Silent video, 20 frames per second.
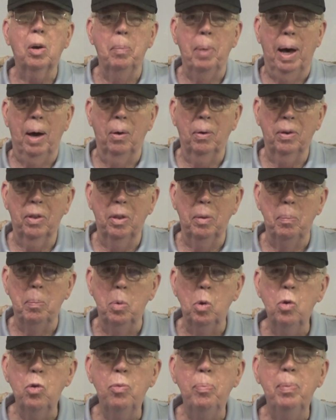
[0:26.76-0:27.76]
about the
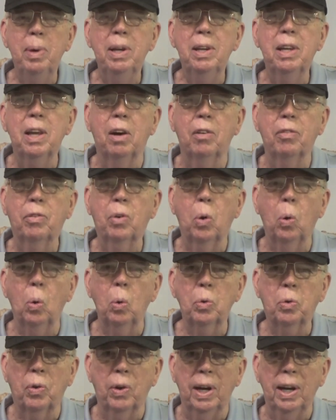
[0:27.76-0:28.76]
movement of
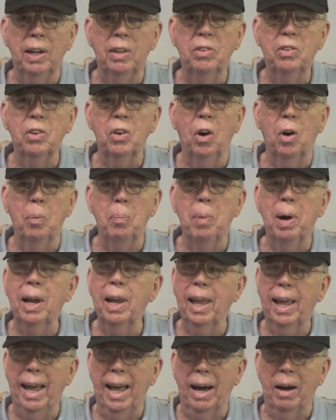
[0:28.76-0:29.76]
coal trains on my
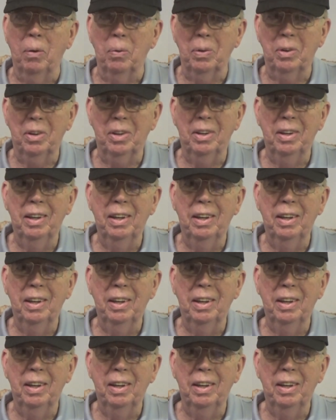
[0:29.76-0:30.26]
layout.